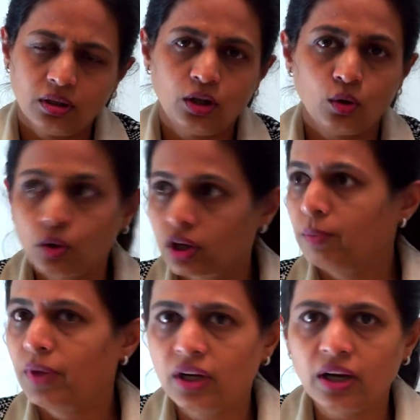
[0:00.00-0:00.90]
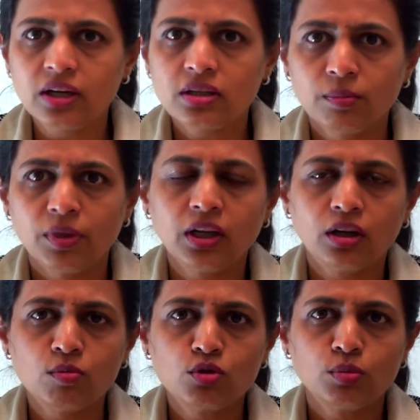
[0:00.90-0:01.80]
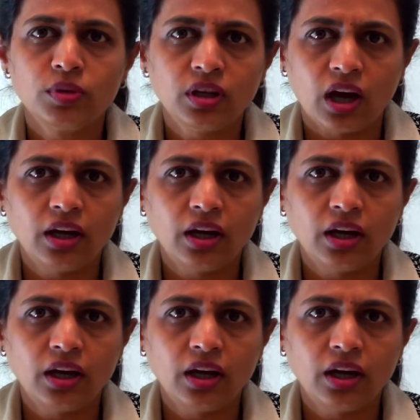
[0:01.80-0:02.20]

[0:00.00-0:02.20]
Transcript: That, okay, midnight somebody comes to me,